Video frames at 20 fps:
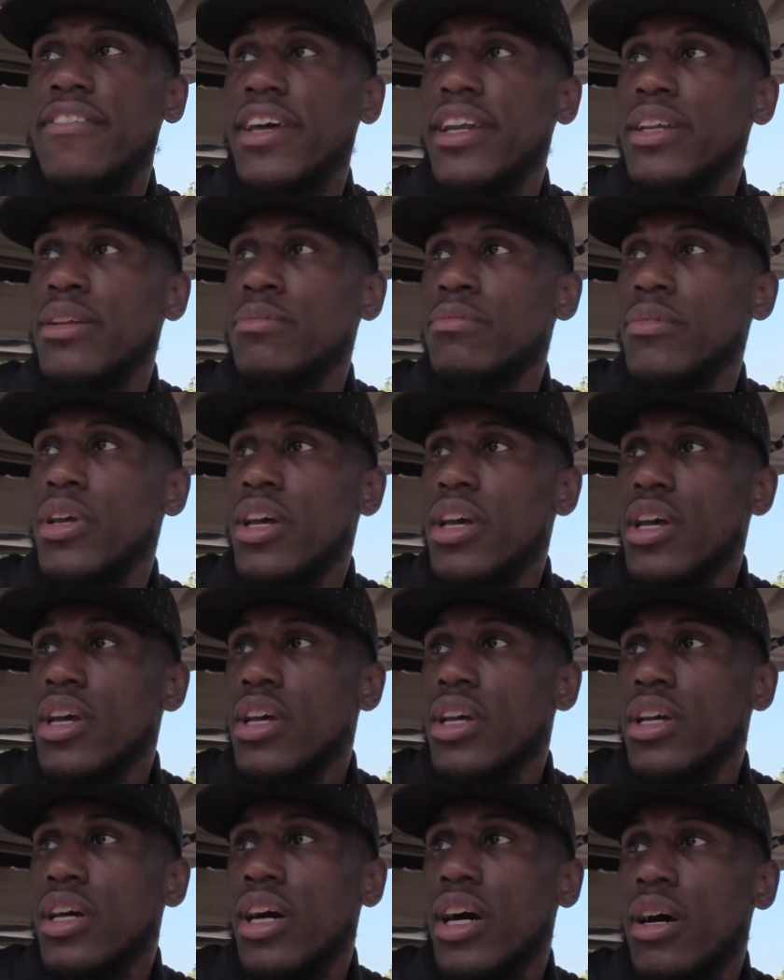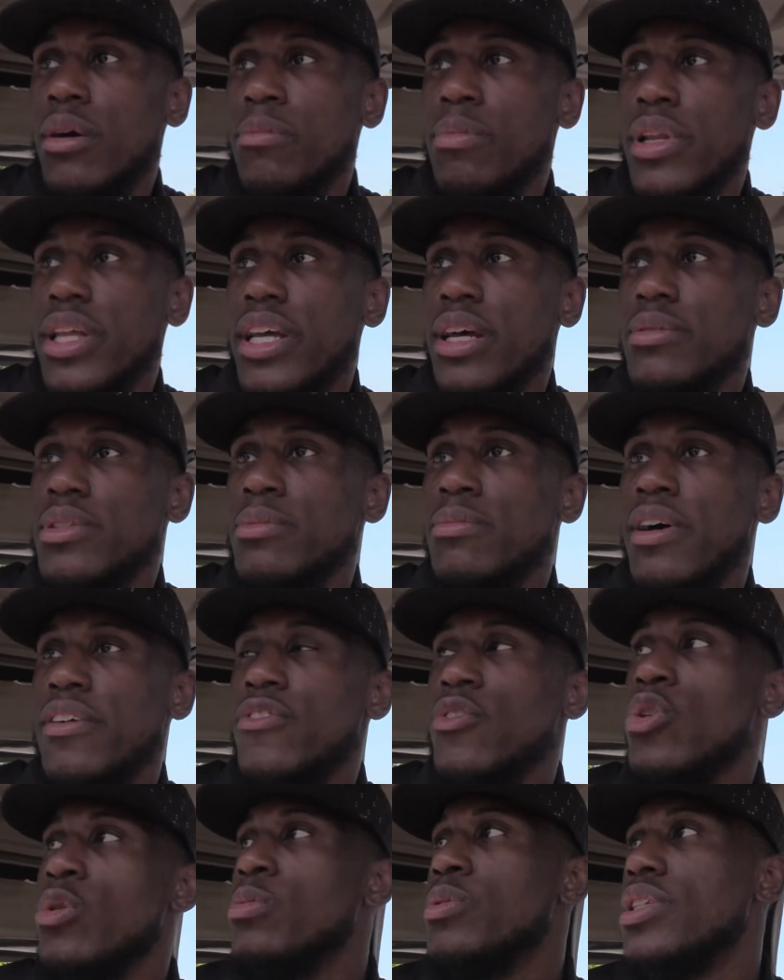I didn't uh, play up to my
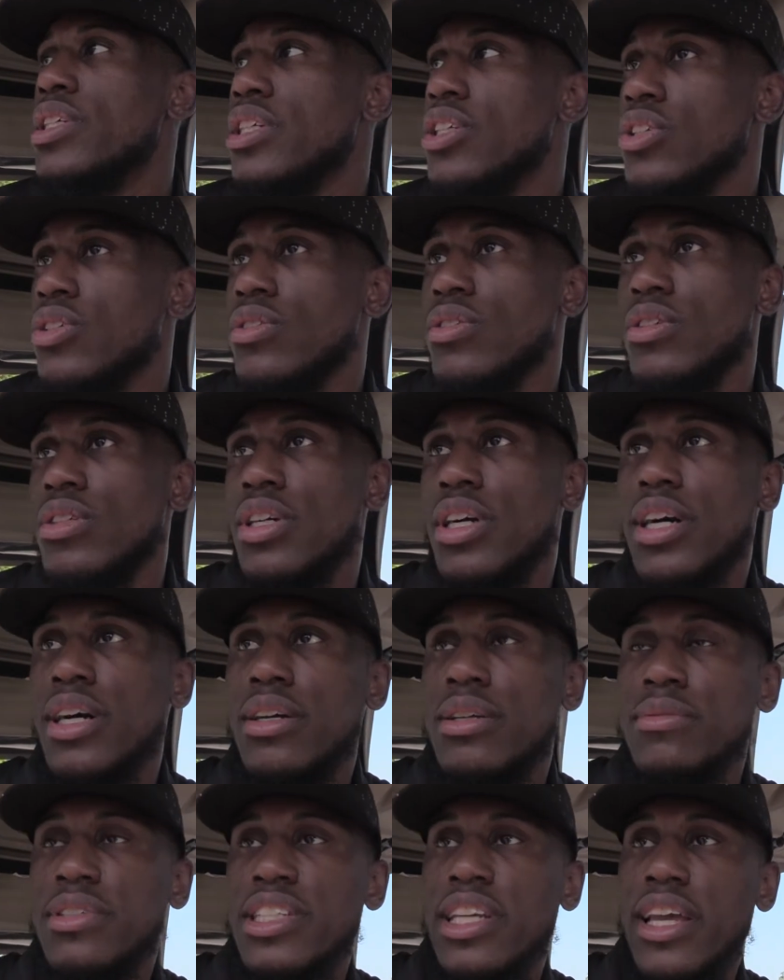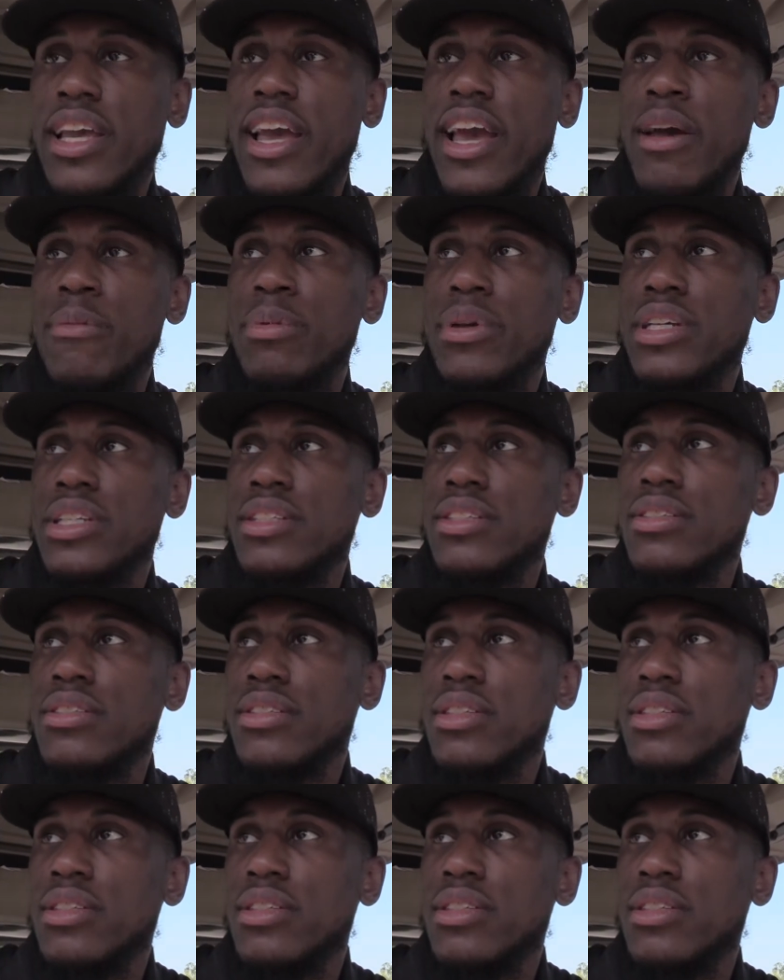full potential uh, in the second half because,